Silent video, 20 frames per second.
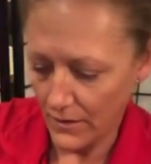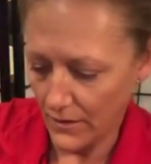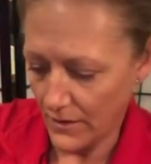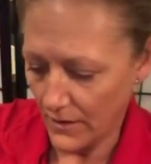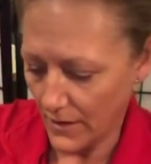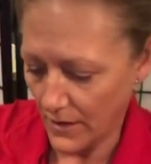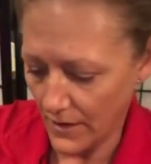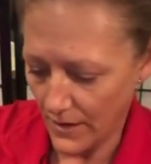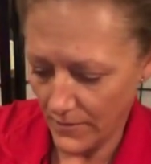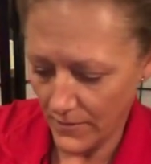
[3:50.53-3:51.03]

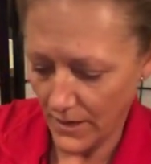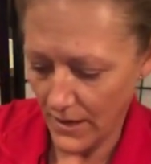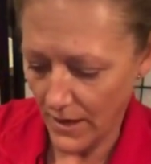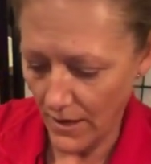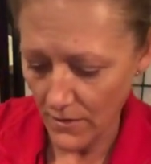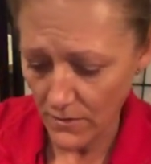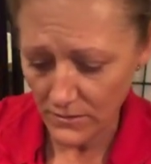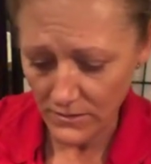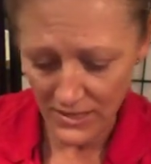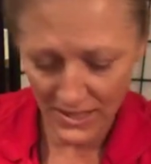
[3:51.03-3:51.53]
There we go,
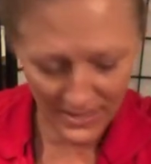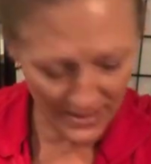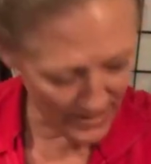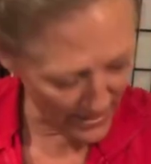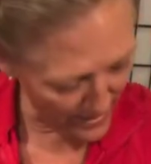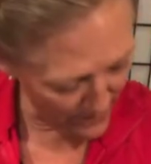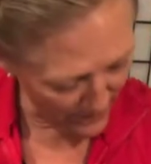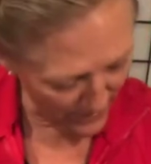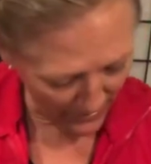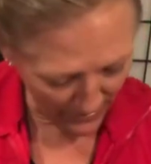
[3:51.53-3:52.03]
just like
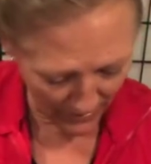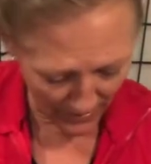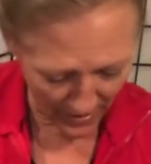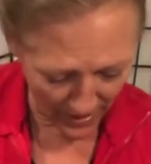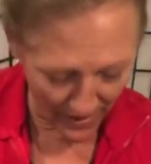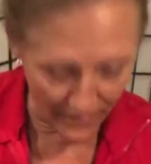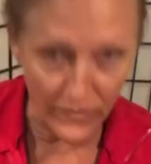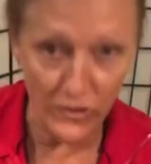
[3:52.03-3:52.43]
my little oven.